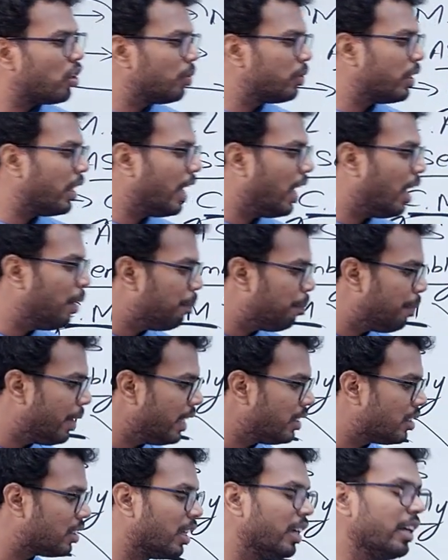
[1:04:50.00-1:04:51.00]
from the
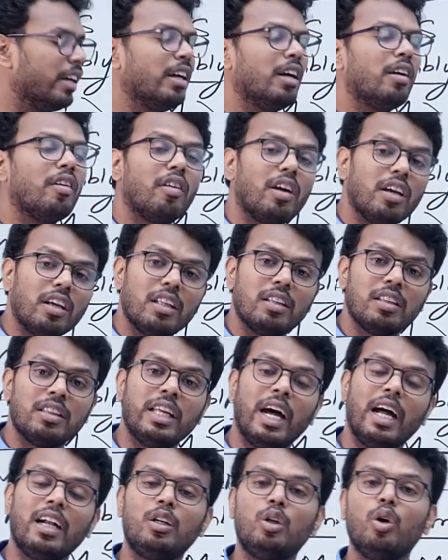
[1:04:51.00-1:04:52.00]
MPs,
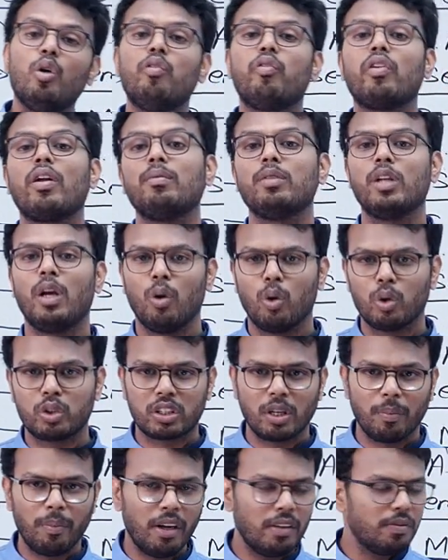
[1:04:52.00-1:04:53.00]
that too from the Lok
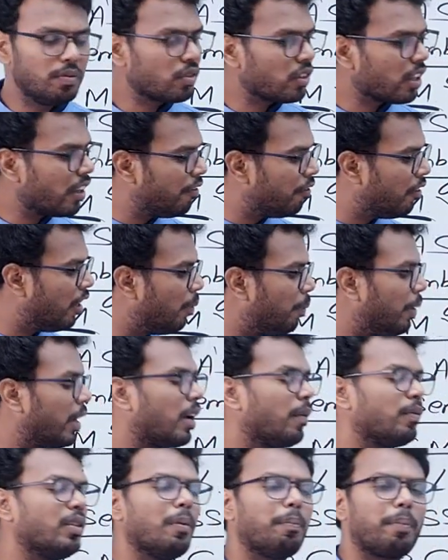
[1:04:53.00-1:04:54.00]
Sabha, will
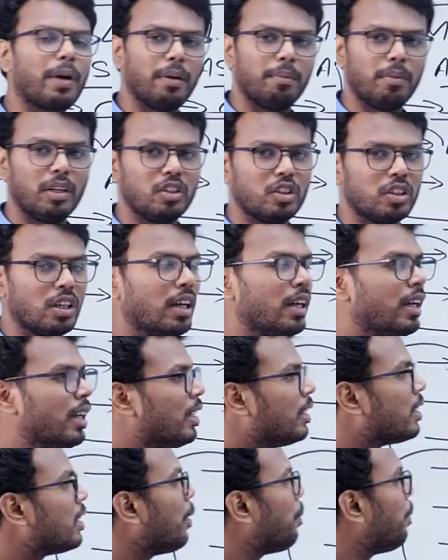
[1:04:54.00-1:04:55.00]
become the Prime Minister.
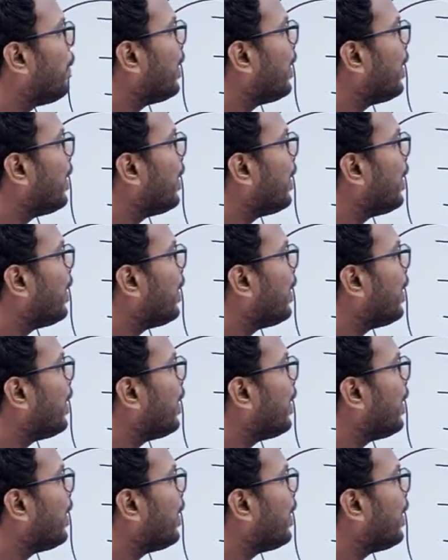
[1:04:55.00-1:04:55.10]
The